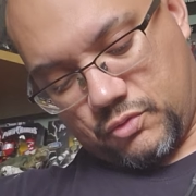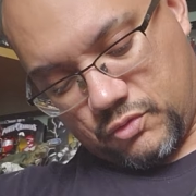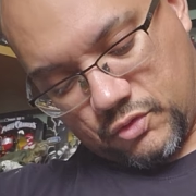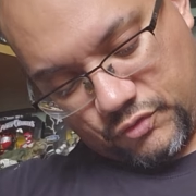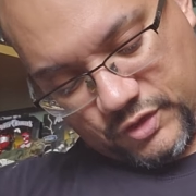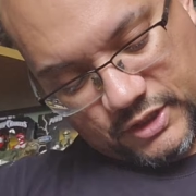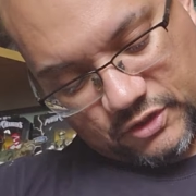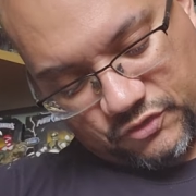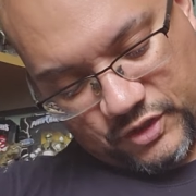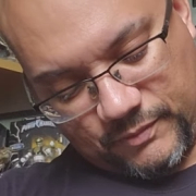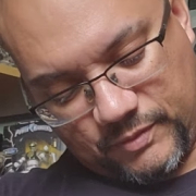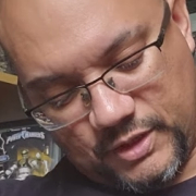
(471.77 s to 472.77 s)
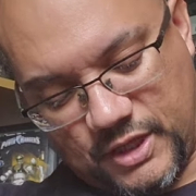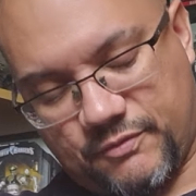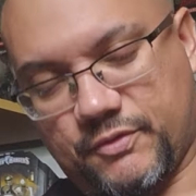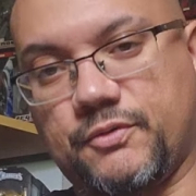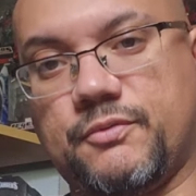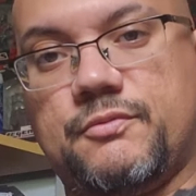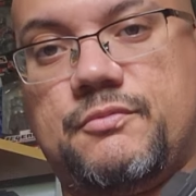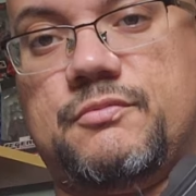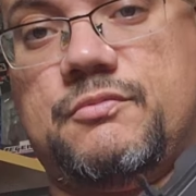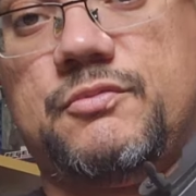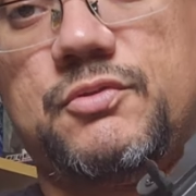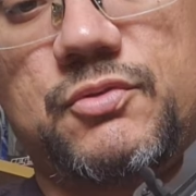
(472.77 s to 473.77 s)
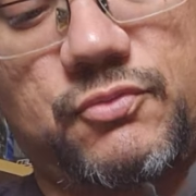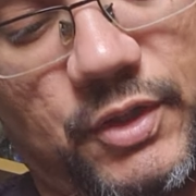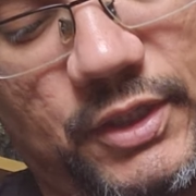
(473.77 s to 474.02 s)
course, you got the safety lever right